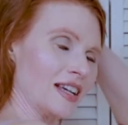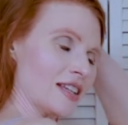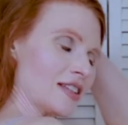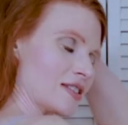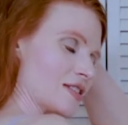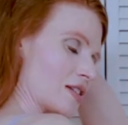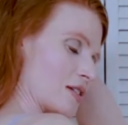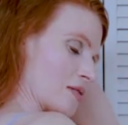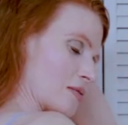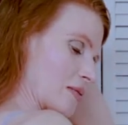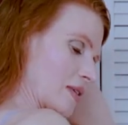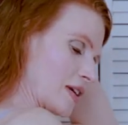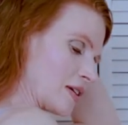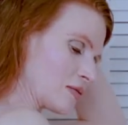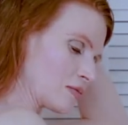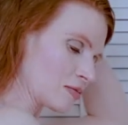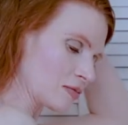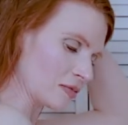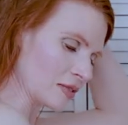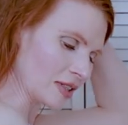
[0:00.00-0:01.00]
So
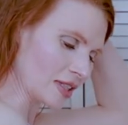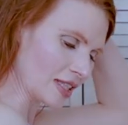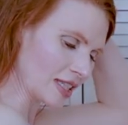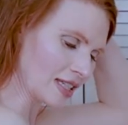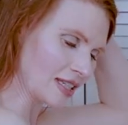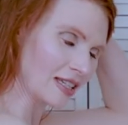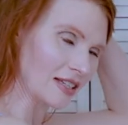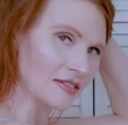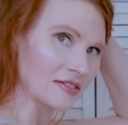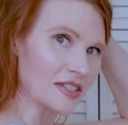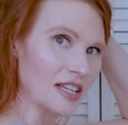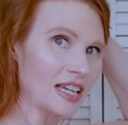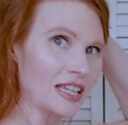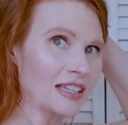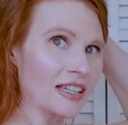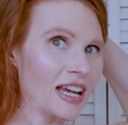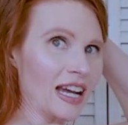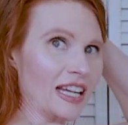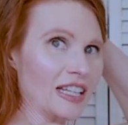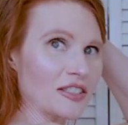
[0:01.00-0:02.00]
it really gives a
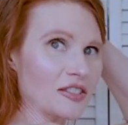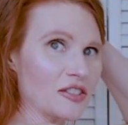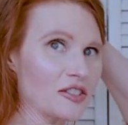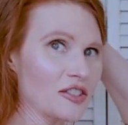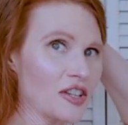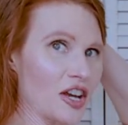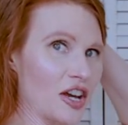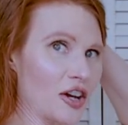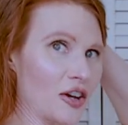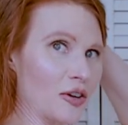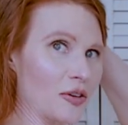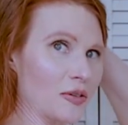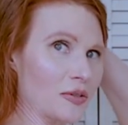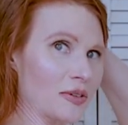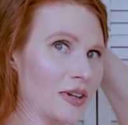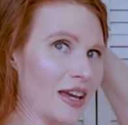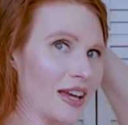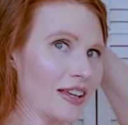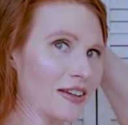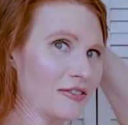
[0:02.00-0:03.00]
nice
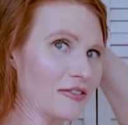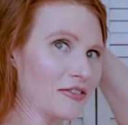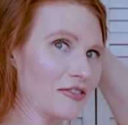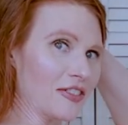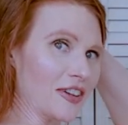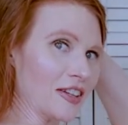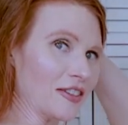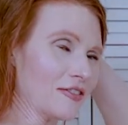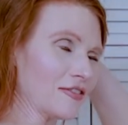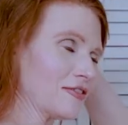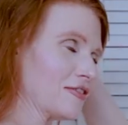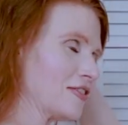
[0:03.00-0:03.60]
tone and fit